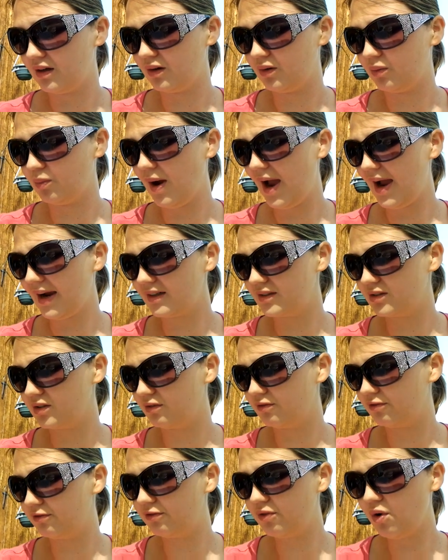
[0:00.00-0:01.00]
wax
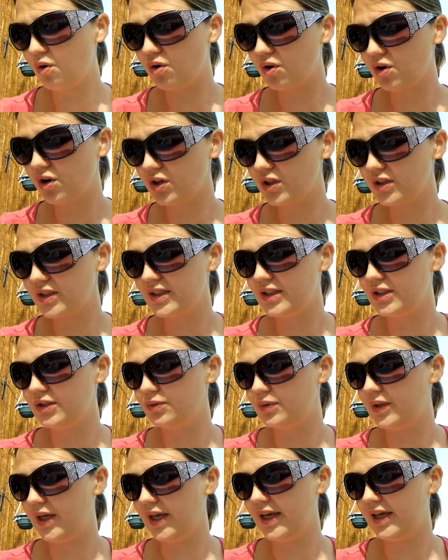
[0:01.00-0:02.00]
on floors.
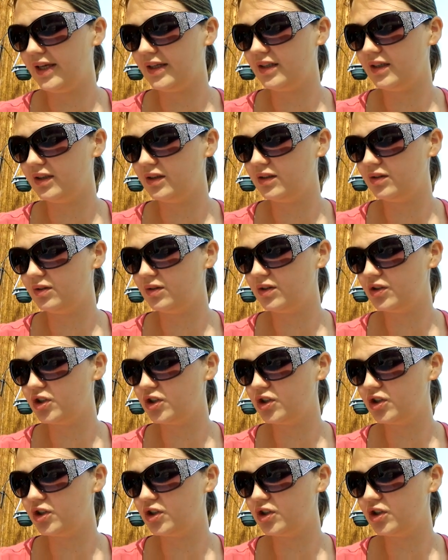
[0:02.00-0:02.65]
You can